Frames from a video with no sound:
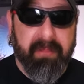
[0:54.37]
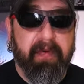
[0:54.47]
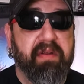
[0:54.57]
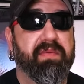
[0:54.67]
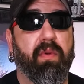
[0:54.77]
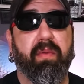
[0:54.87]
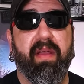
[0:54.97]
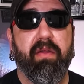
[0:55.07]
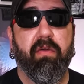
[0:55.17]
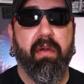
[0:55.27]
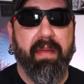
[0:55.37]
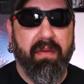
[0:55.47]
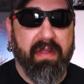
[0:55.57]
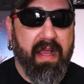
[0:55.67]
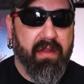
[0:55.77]
But first, what do I know
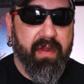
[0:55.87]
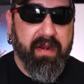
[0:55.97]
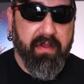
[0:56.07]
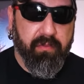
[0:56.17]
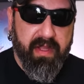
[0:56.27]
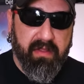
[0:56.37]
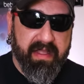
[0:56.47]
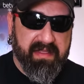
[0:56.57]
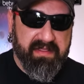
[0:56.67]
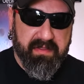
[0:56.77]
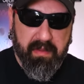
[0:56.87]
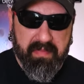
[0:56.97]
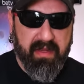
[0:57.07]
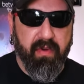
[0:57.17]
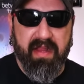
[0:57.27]
about Colorado? Well, it's a
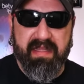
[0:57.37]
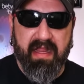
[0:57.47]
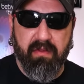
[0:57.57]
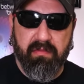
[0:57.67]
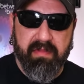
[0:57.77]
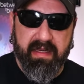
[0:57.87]
big rectangle.